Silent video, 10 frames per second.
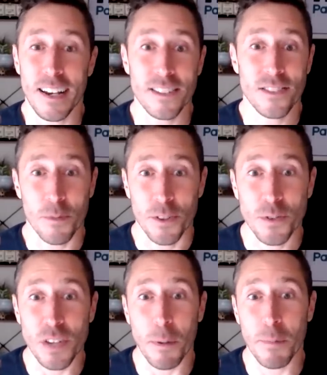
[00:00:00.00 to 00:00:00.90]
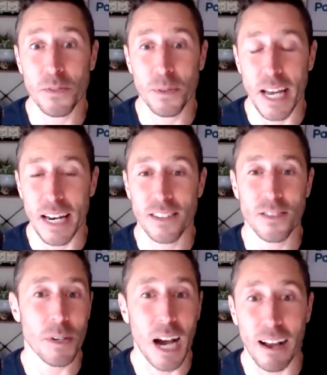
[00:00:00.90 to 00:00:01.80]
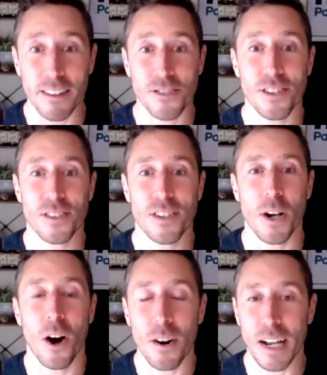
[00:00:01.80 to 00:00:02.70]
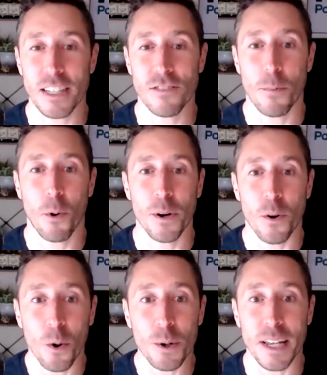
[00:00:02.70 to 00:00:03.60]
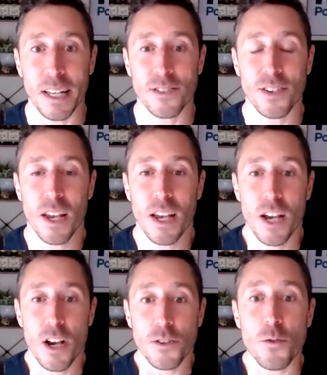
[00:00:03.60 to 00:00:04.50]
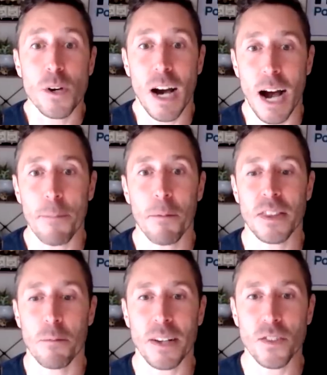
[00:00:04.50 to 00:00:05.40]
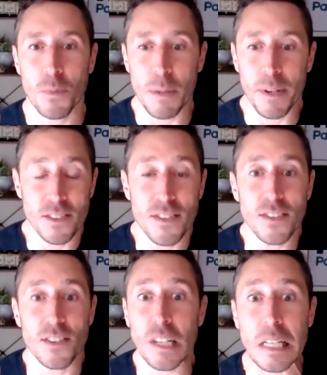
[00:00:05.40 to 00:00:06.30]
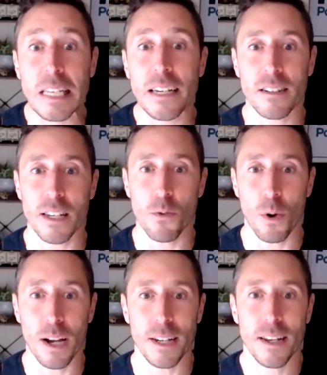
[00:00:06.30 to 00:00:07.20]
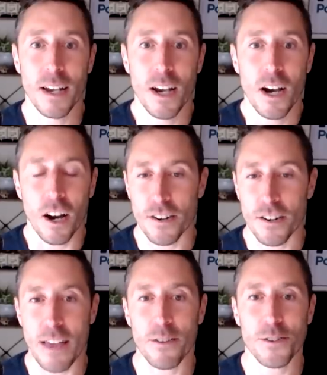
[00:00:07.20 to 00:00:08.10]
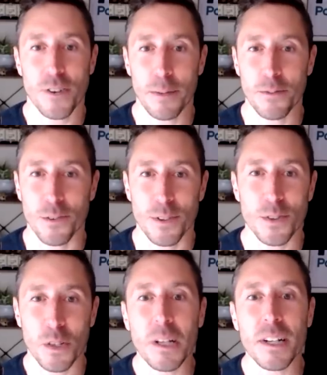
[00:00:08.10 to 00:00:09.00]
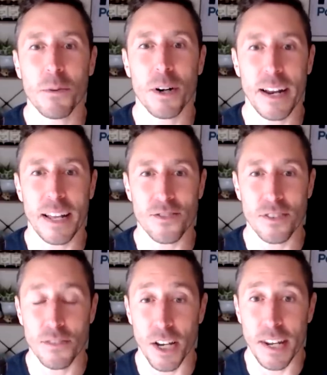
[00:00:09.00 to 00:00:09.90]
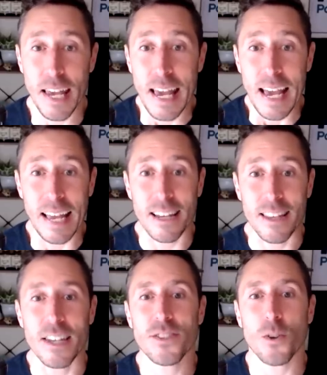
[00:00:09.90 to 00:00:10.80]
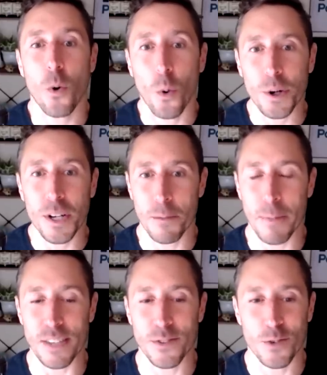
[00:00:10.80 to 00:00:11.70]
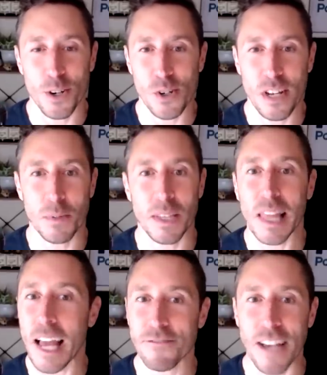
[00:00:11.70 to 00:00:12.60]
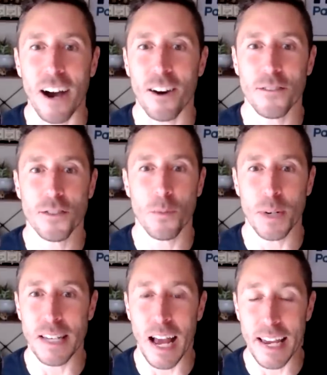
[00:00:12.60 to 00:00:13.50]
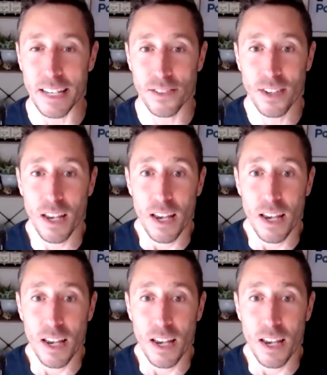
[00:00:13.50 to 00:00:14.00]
and some new supplements we're getting, some collagen is coming, all kinds of important organs to complement the muscle meat, because this is clearly what hunter-gatherer tribes do. This is clearly what our ancestors have done. And this organ-based nutrition has been left out of so many diets.